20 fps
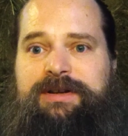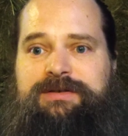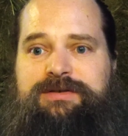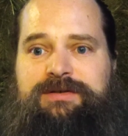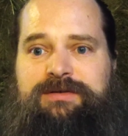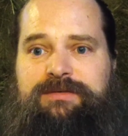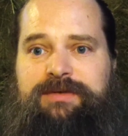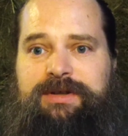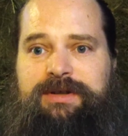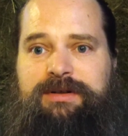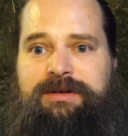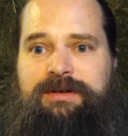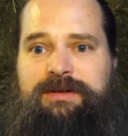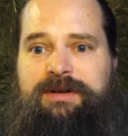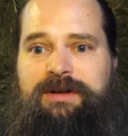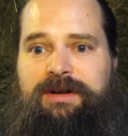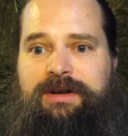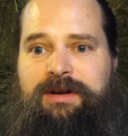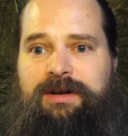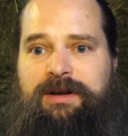history.
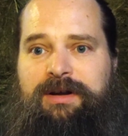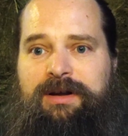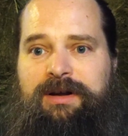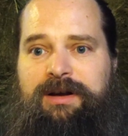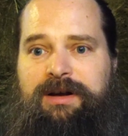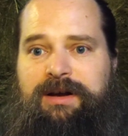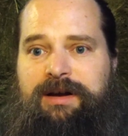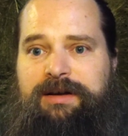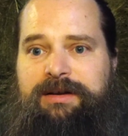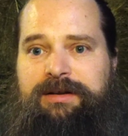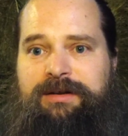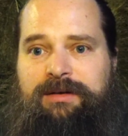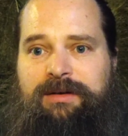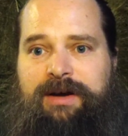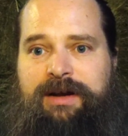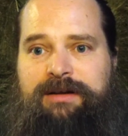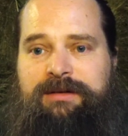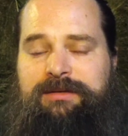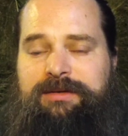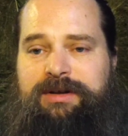
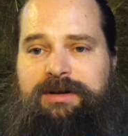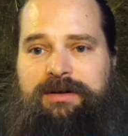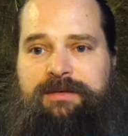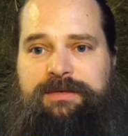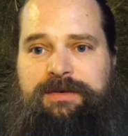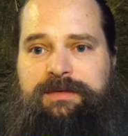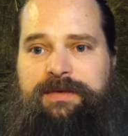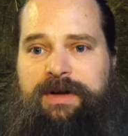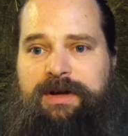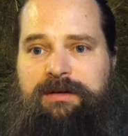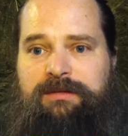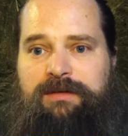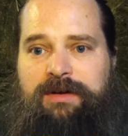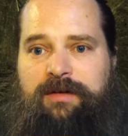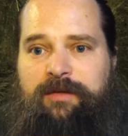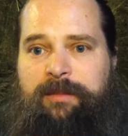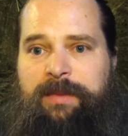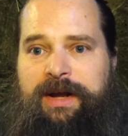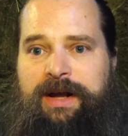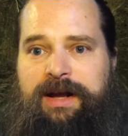I don't care if you've had a
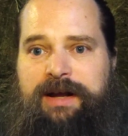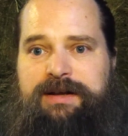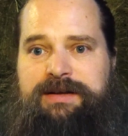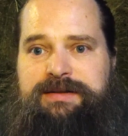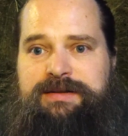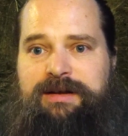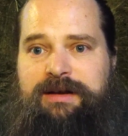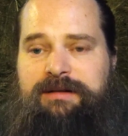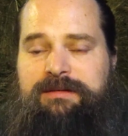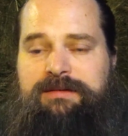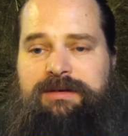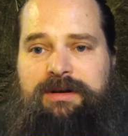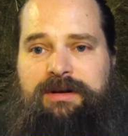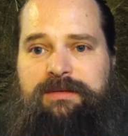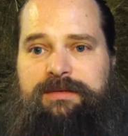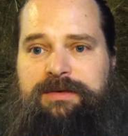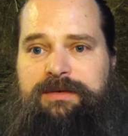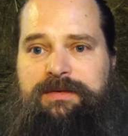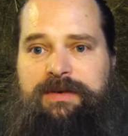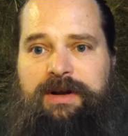rough past. I don't care
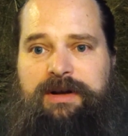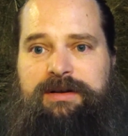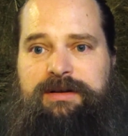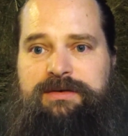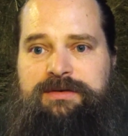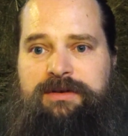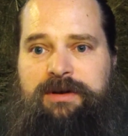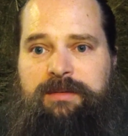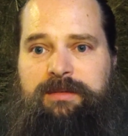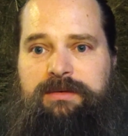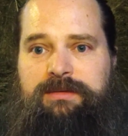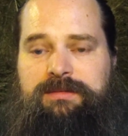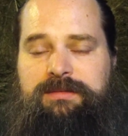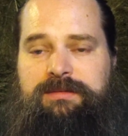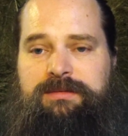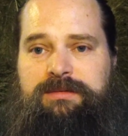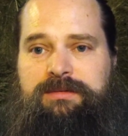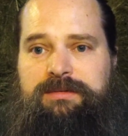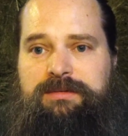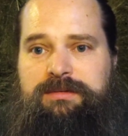if you've gotten in trouble.
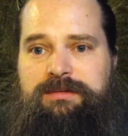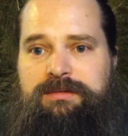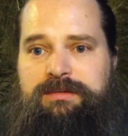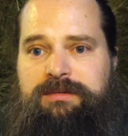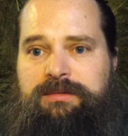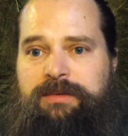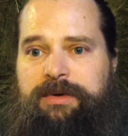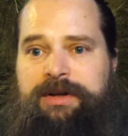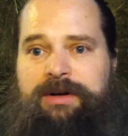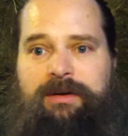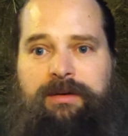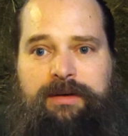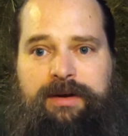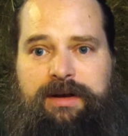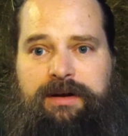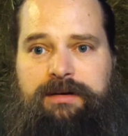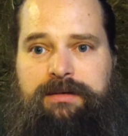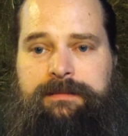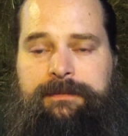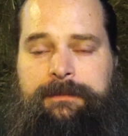We don't
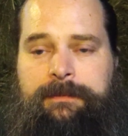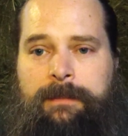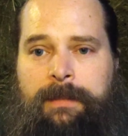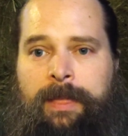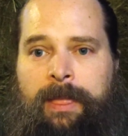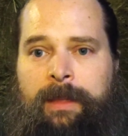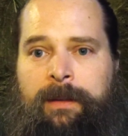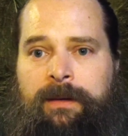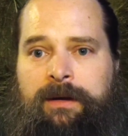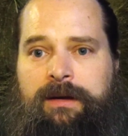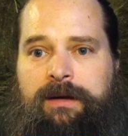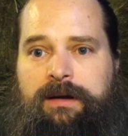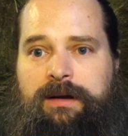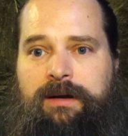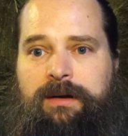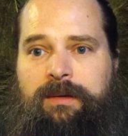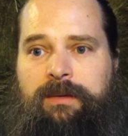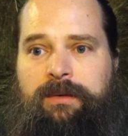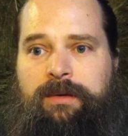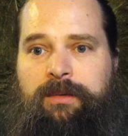care.
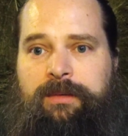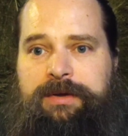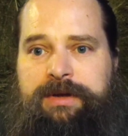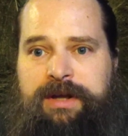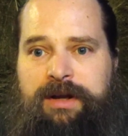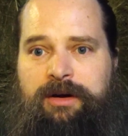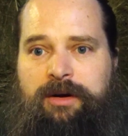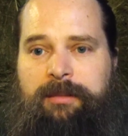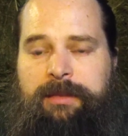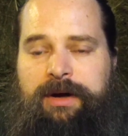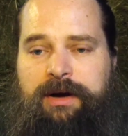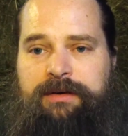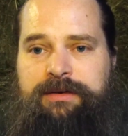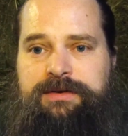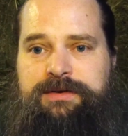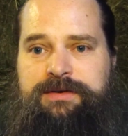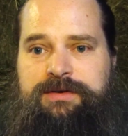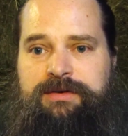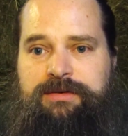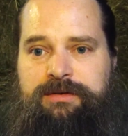What we care about
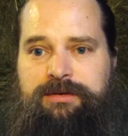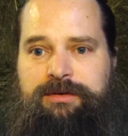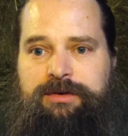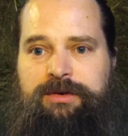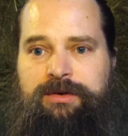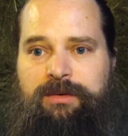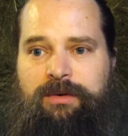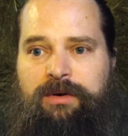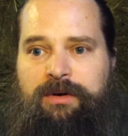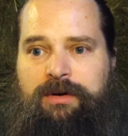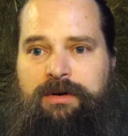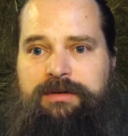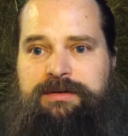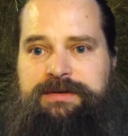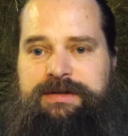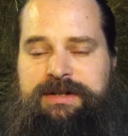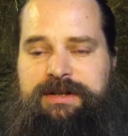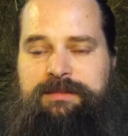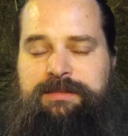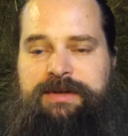is who you are
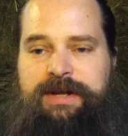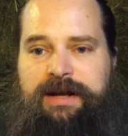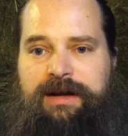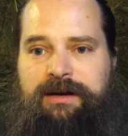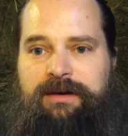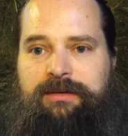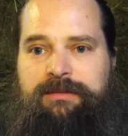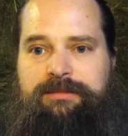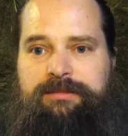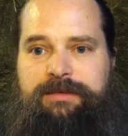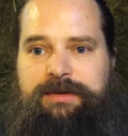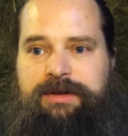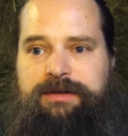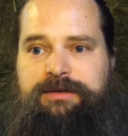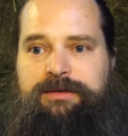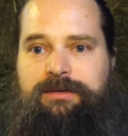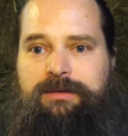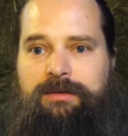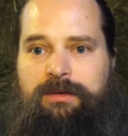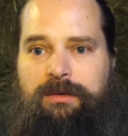deep down in
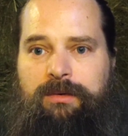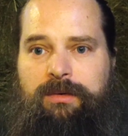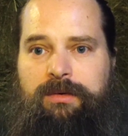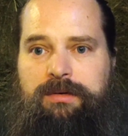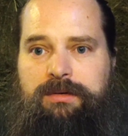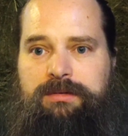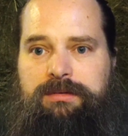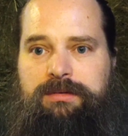your core